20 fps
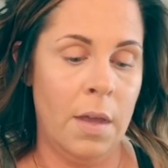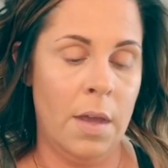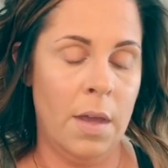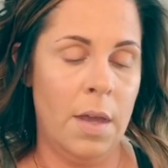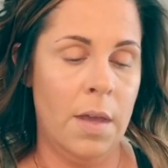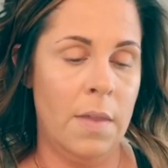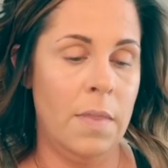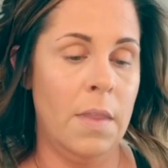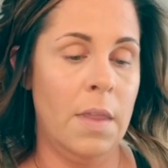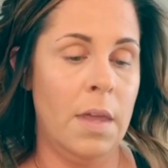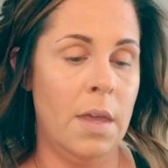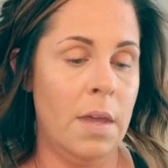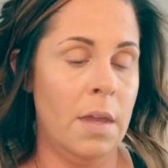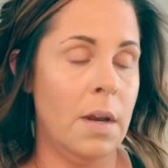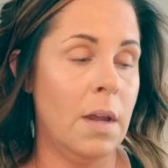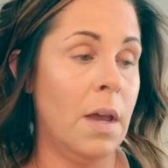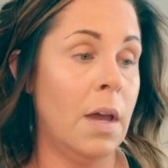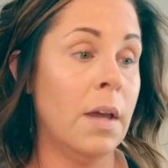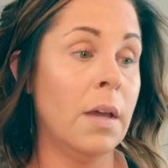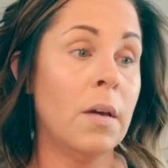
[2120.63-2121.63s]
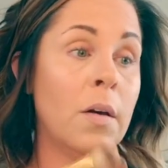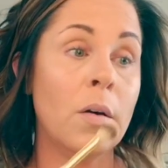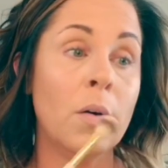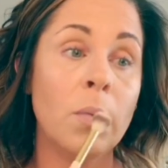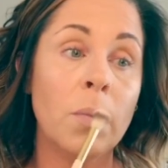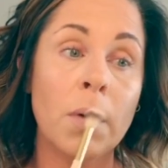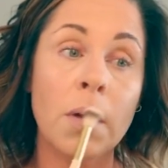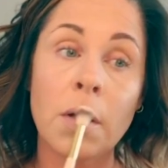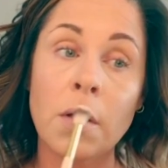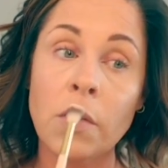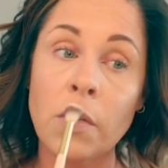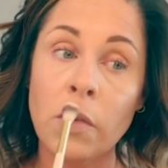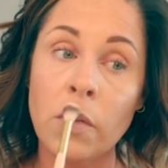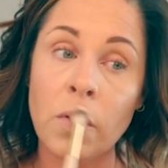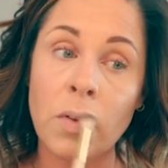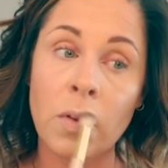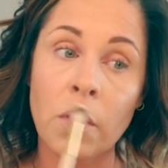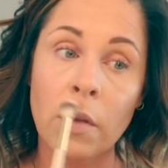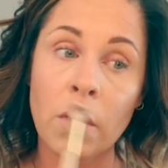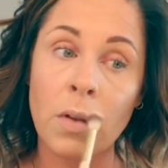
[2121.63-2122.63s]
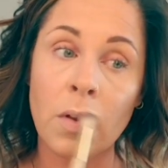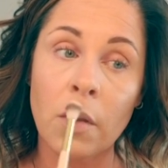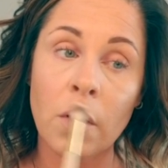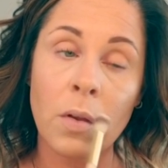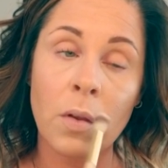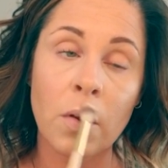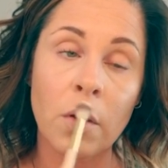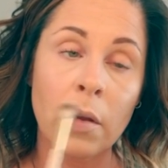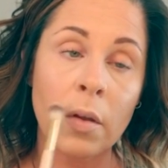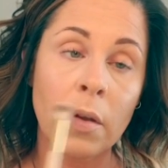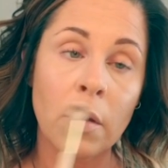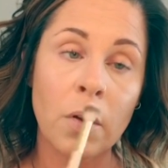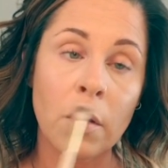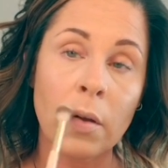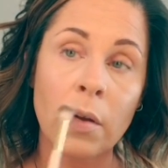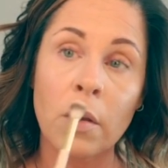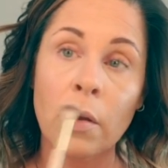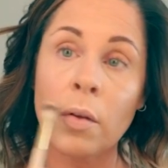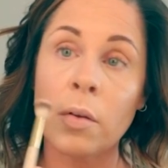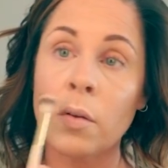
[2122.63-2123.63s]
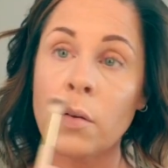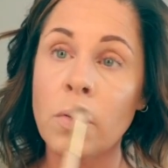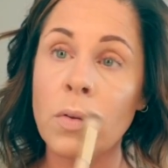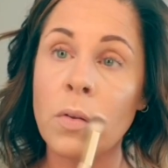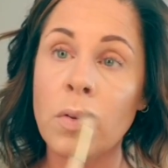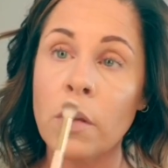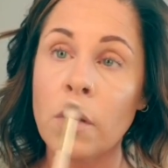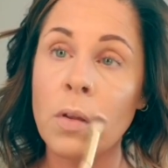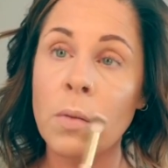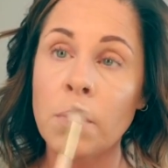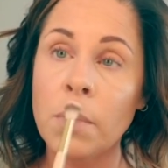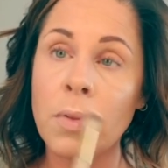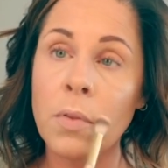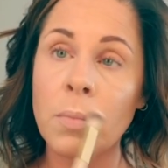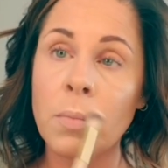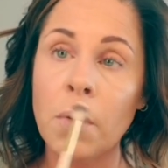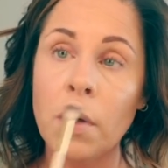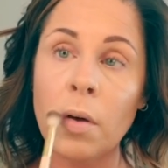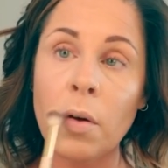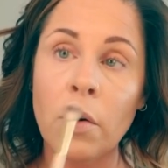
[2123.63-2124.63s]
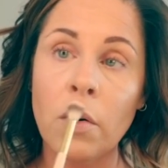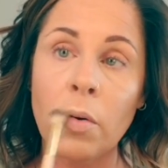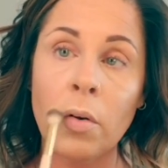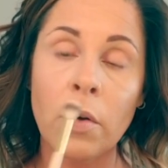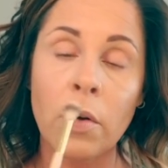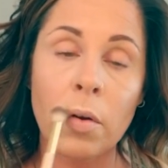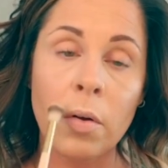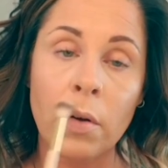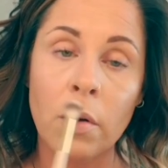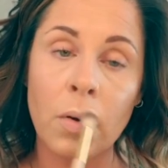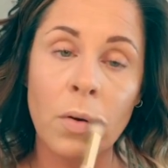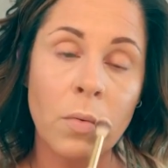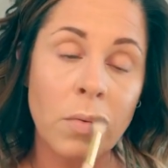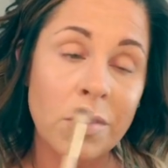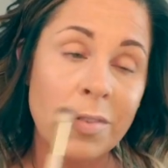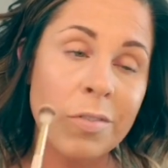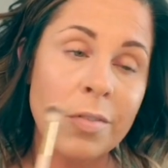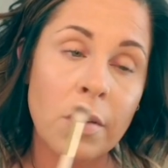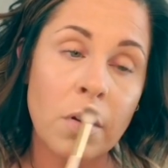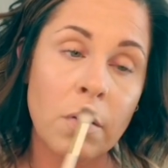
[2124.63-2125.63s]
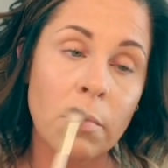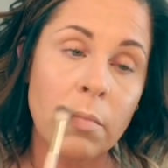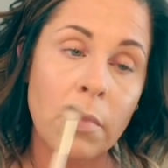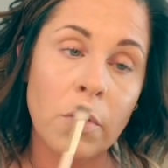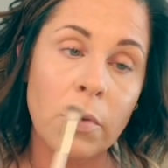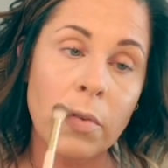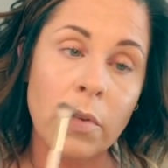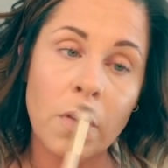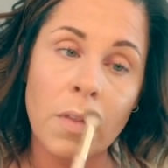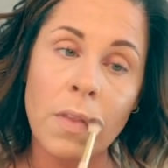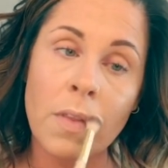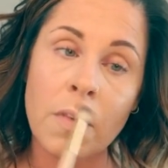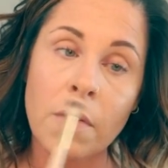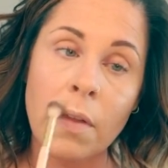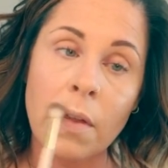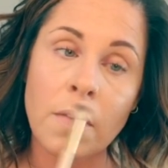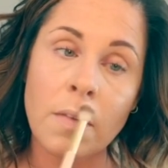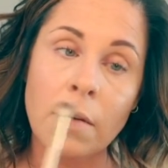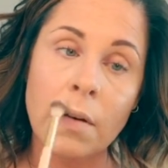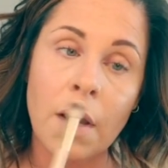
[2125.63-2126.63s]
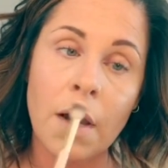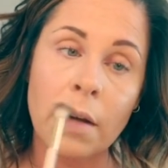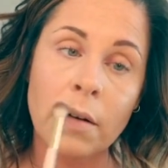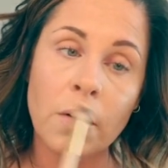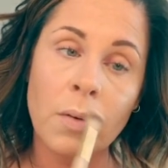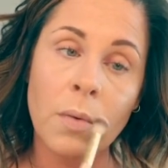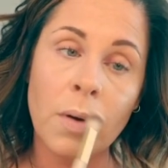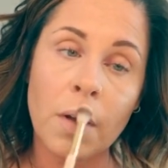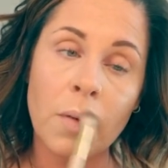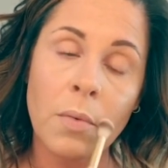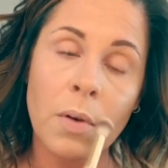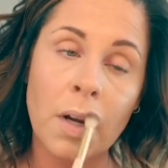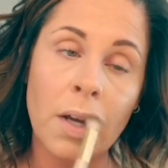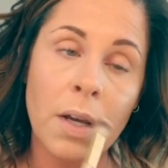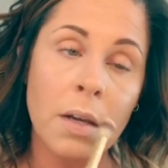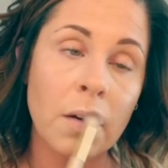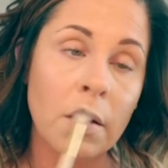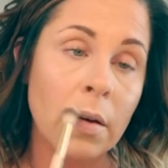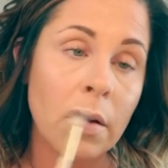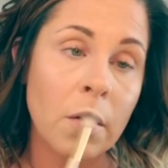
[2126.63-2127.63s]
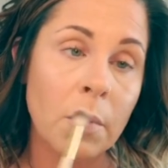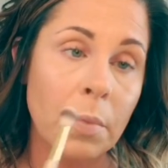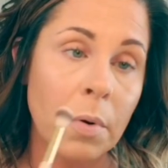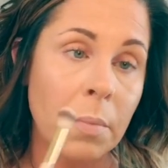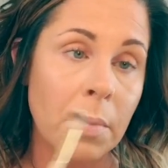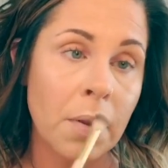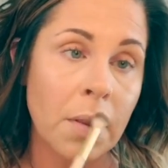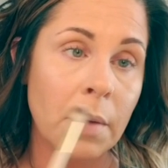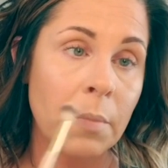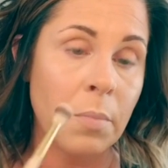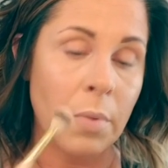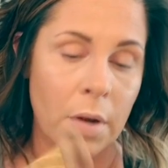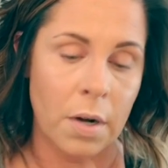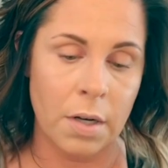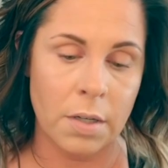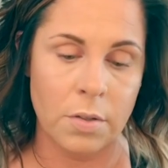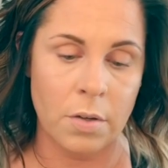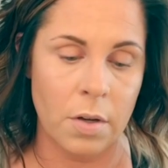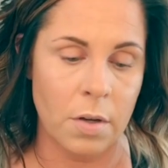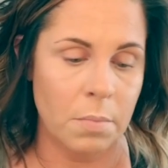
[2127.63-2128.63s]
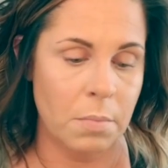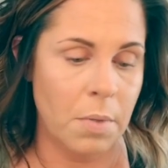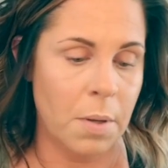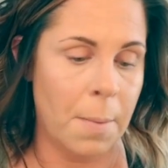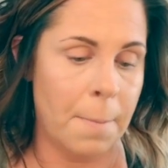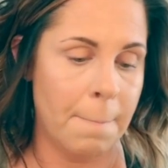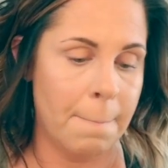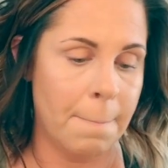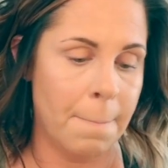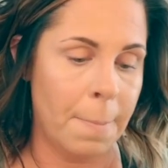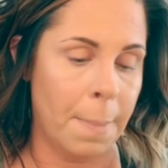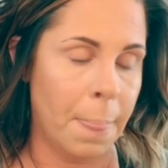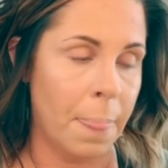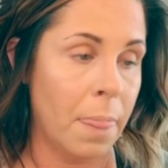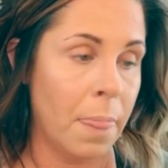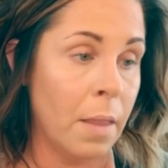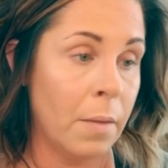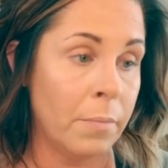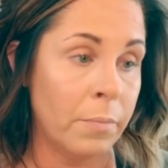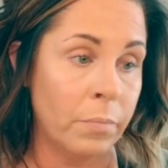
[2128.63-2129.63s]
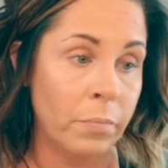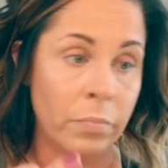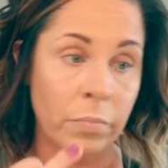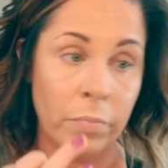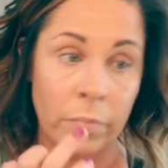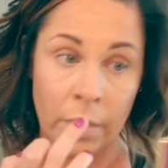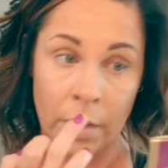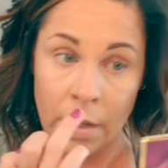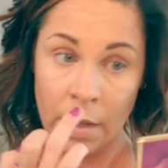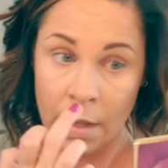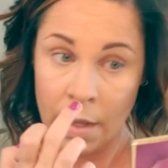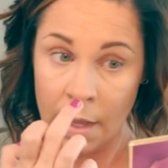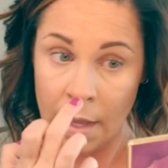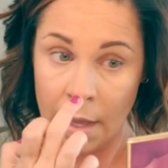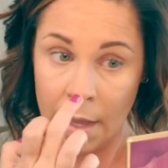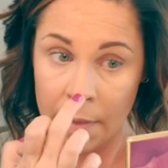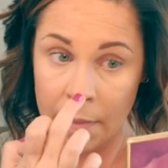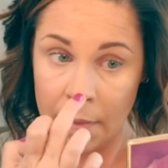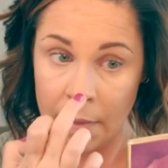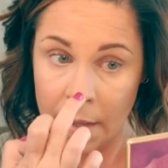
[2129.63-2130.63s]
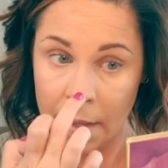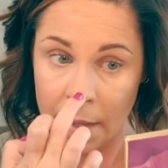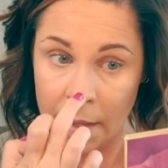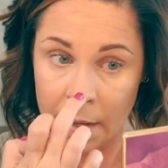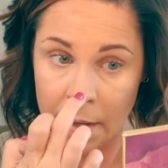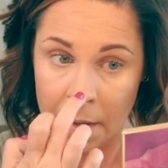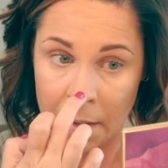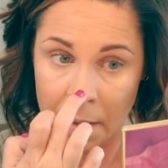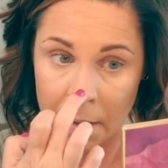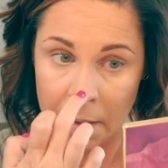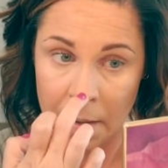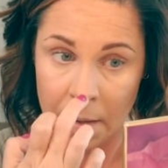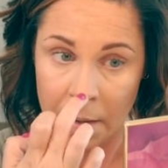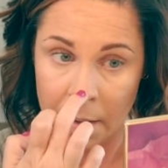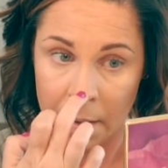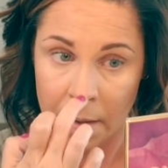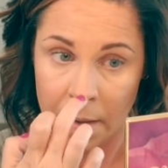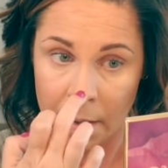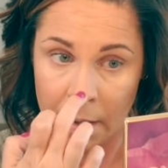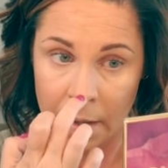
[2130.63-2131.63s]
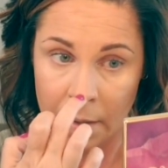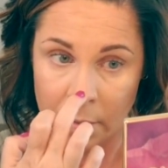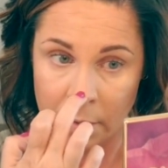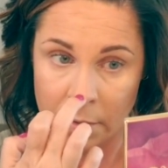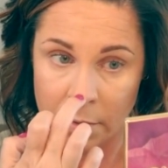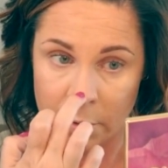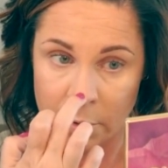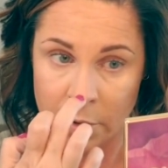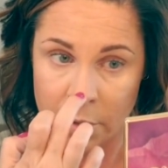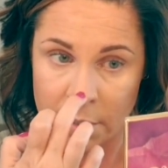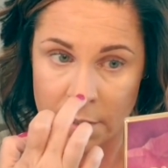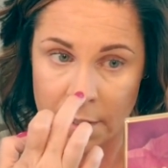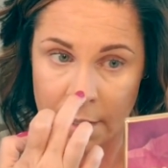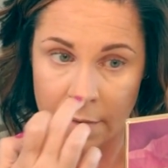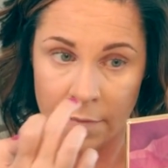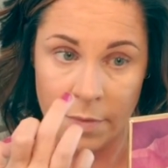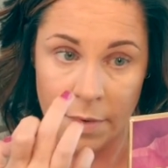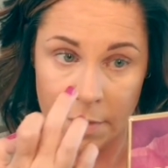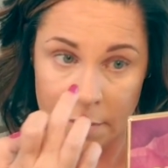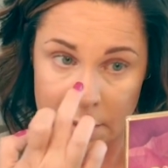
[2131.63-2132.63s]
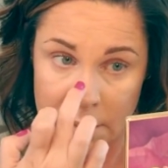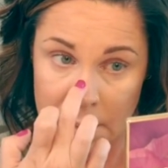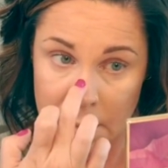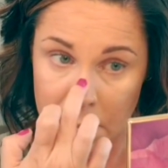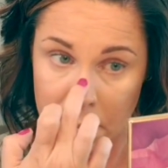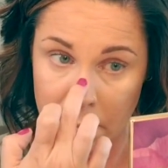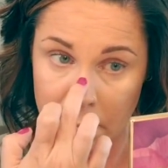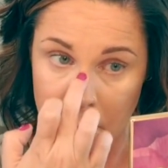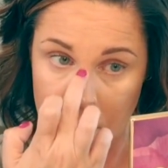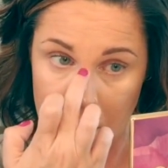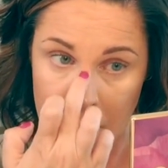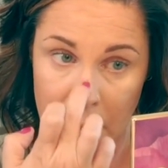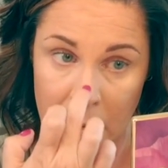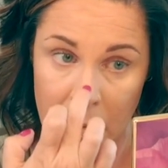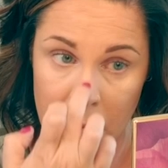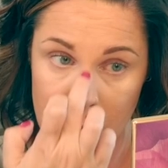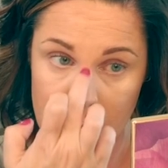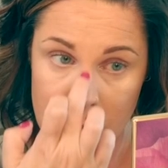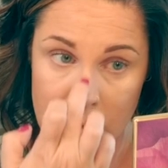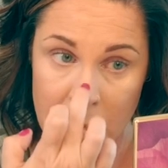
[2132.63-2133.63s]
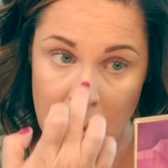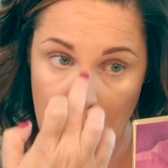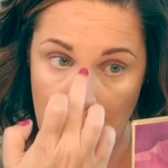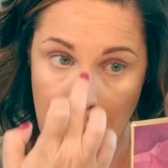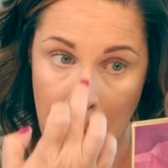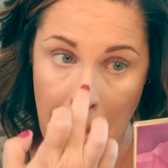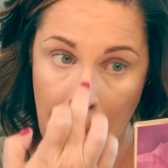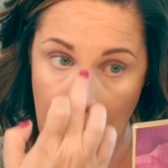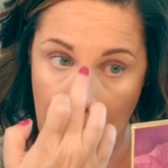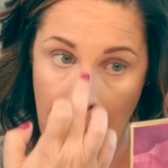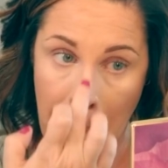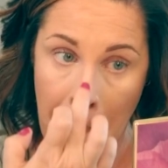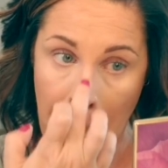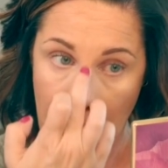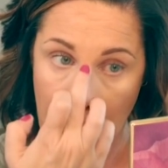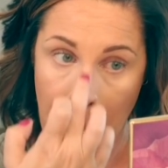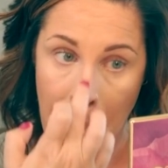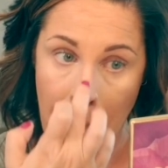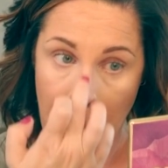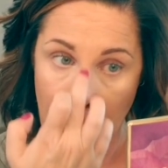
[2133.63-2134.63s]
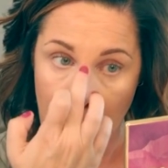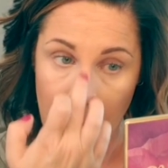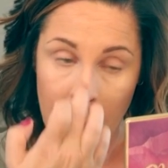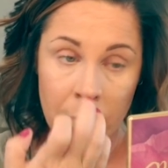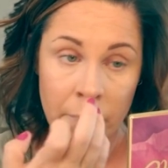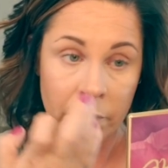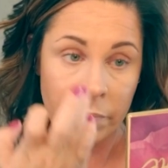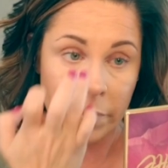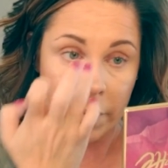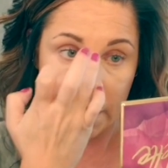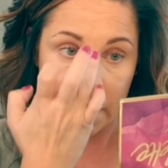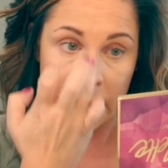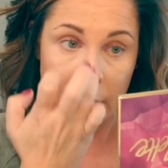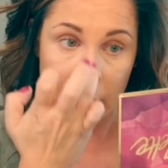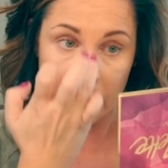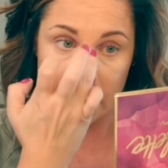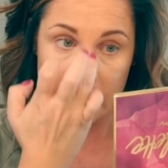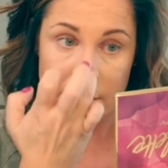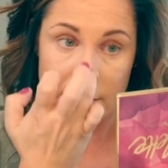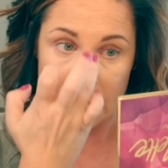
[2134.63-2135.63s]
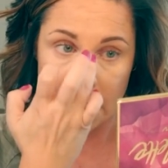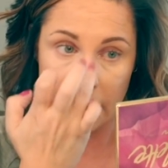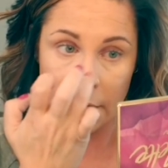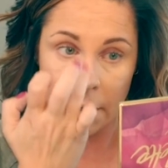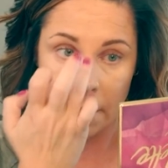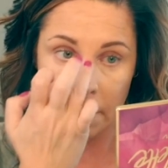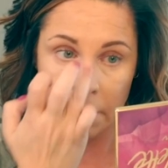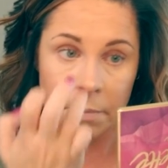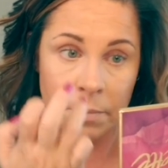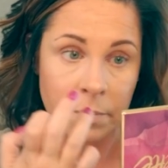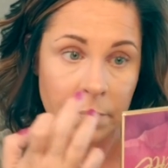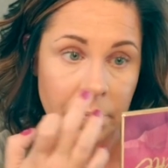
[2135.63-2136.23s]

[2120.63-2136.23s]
And then I always do the Cupid's bow, which most of this gets knocked away when I go to put my lip product on, but. And then I will do just that very tip of my nose and down the center.